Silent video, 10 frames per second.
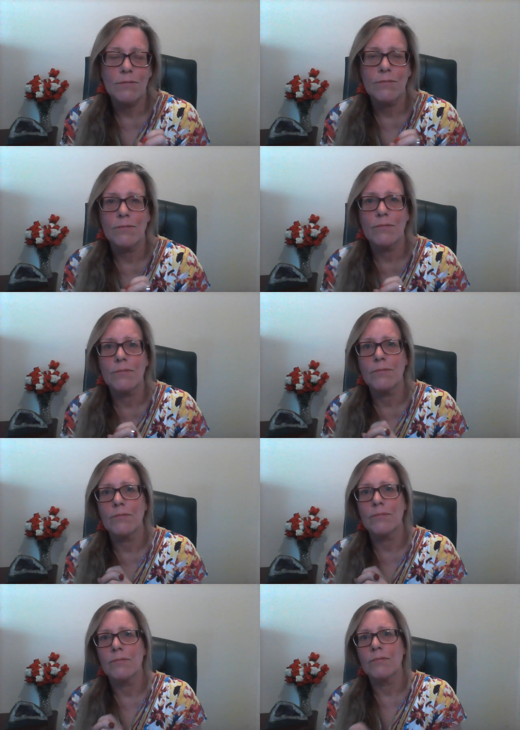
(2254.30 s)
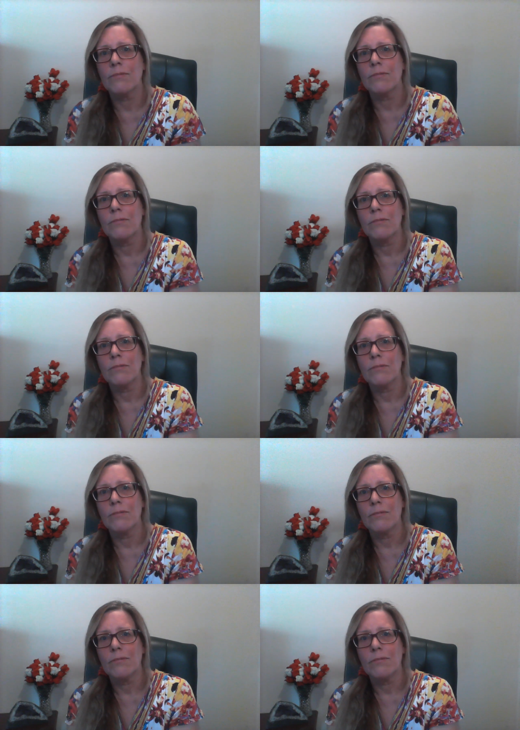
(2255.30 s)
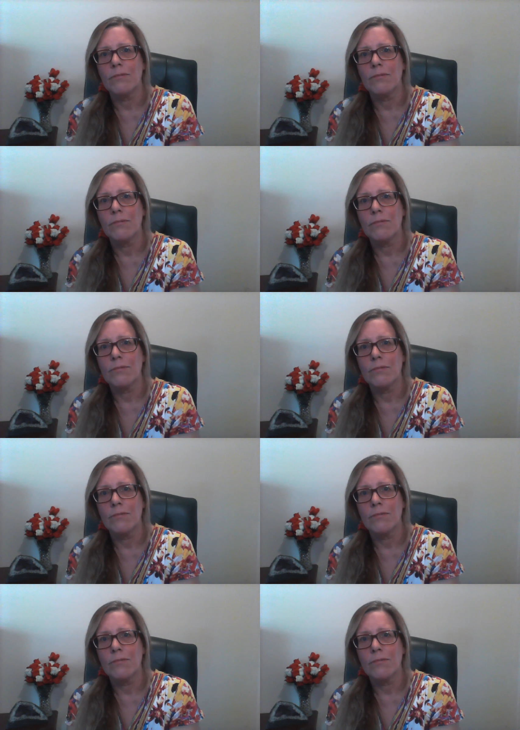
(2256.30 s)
(silence)